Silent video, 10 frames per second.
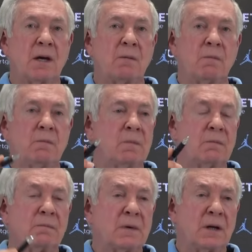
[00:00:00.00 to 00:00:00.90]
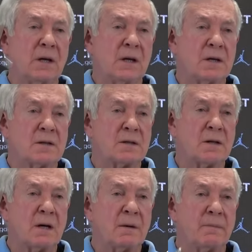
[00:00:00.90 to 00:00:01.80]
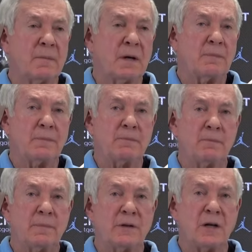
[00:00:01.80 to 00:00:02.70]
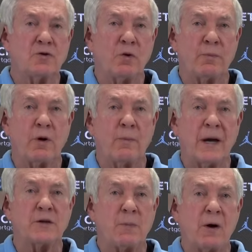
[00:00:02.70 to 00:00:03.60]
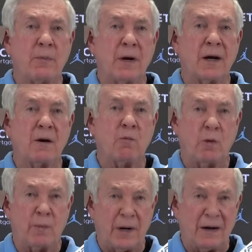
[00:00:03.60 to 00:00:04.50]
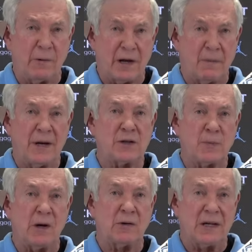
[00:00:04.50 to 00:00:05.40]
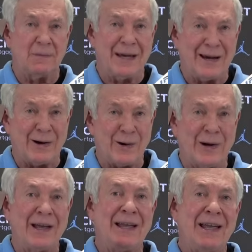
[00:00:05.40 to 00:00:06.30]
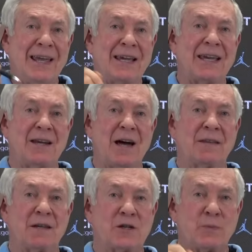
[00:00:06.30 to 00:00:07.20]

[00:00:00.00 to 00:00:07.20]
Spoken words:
He is a potential pro baseball player, will play with our baseball team here. He cannot this